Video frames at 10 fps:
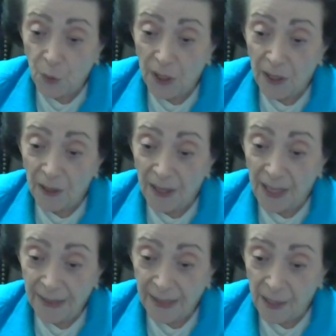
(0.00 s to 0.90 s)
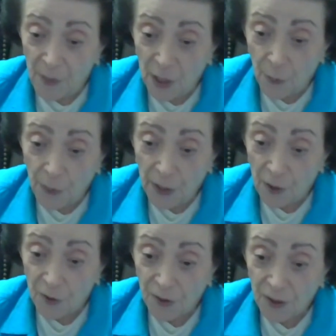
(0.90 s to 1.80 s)
well as their male
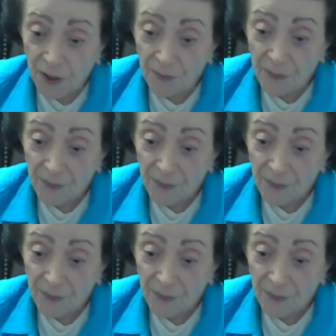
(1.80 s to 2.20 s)
peers.